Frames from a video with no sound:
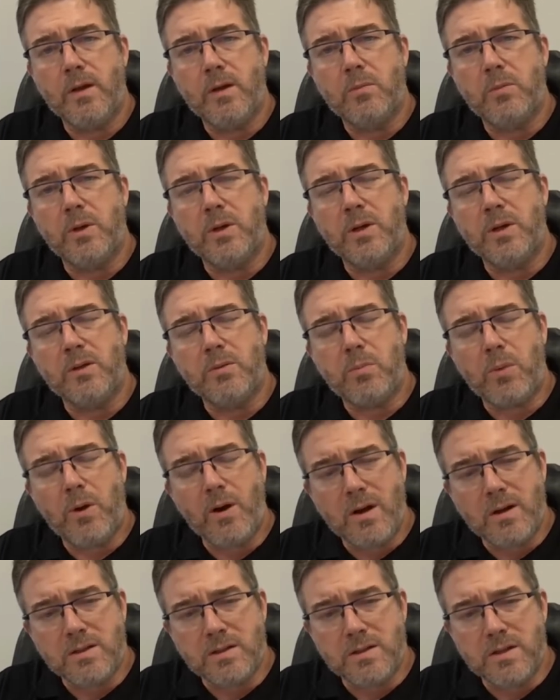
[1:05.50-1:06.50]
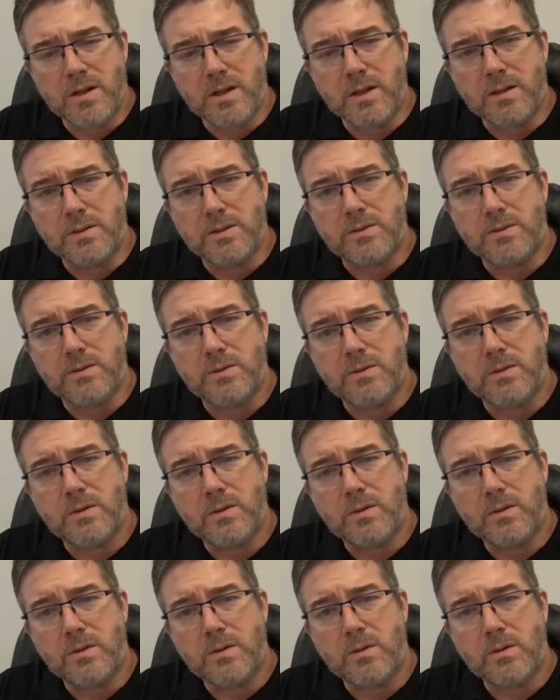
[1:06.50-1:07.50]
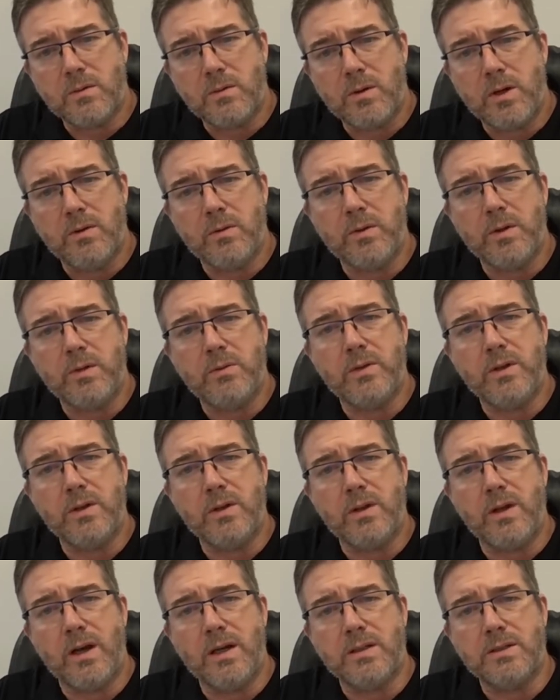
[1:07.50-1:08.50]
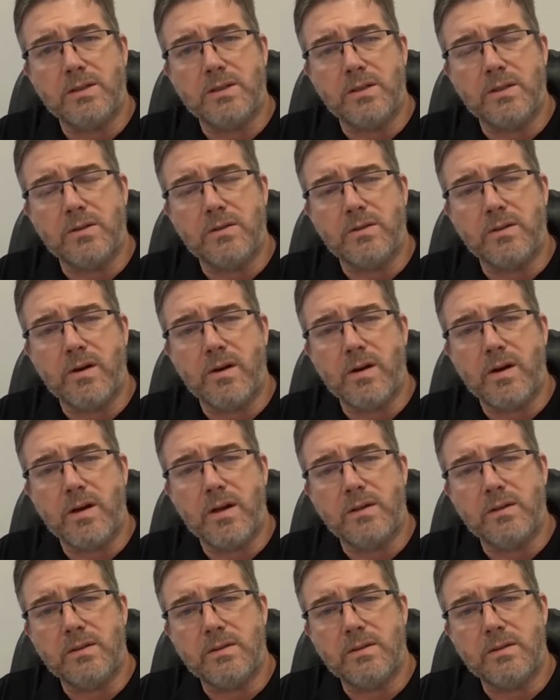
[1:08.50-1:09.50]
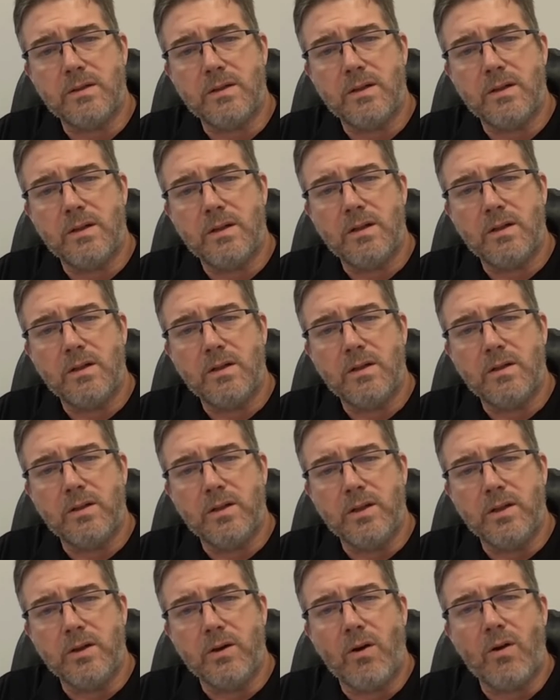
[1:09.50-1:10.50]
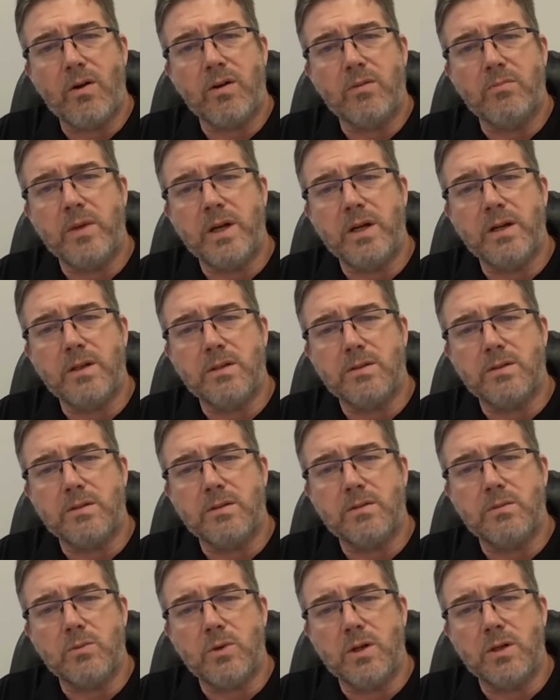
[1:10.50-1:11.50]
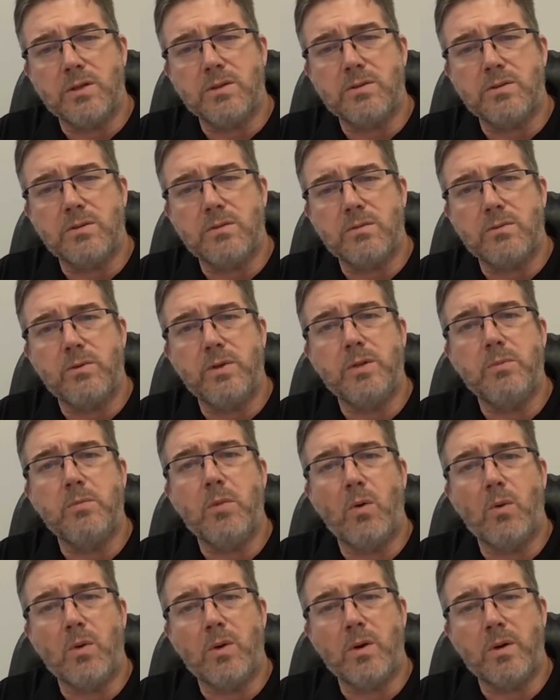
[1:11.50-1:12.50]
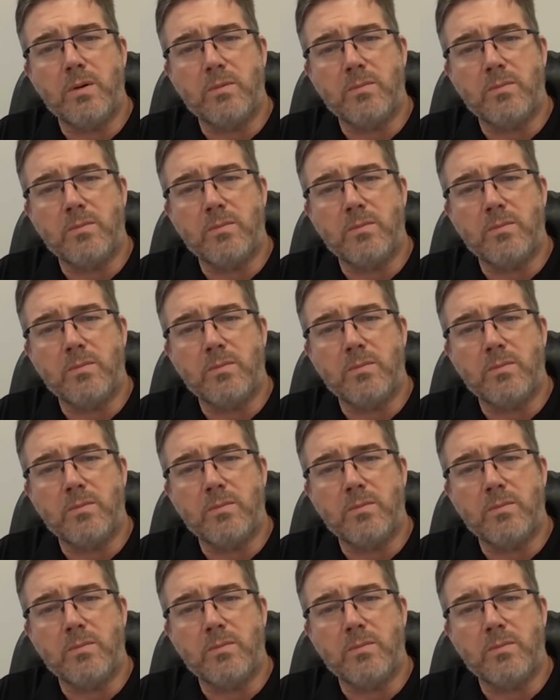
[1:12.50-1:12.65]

But in the process, whether we realized it or not, the art of medicine was reborn.